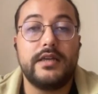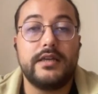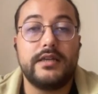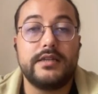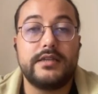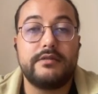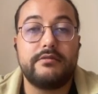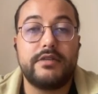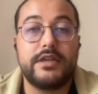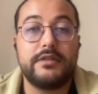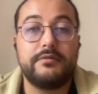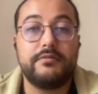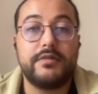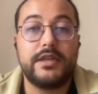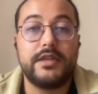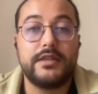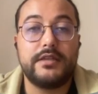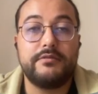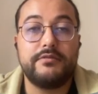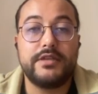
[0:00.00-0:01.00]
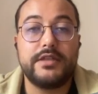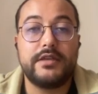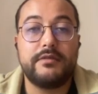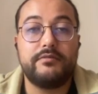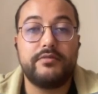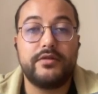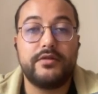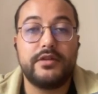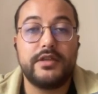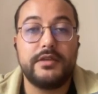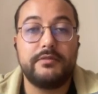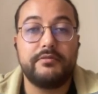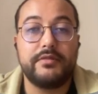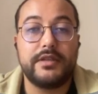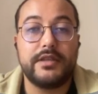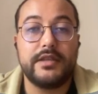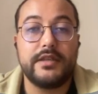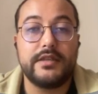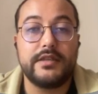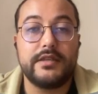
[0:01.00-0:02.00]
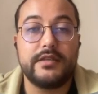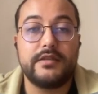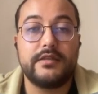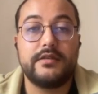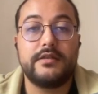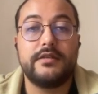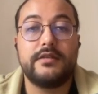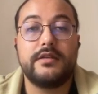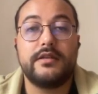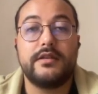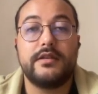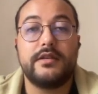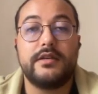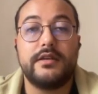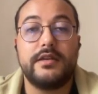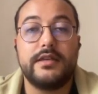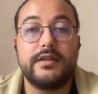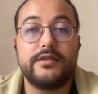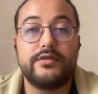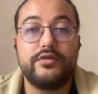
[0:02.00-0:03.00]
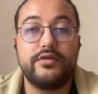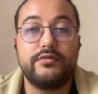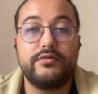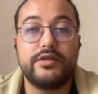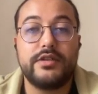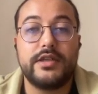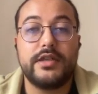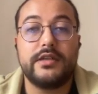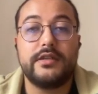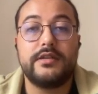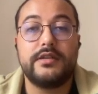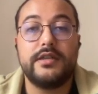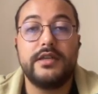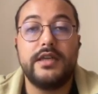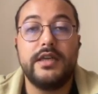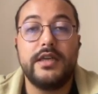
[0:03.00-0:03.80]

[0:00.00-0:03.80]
Smart Bulk Image Upload application assumes that